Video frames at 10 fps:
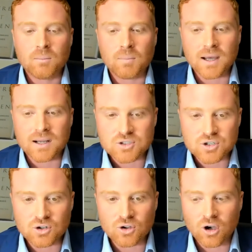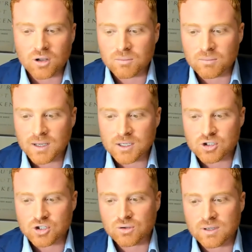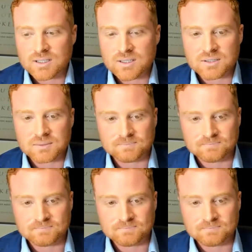but it's not my choice.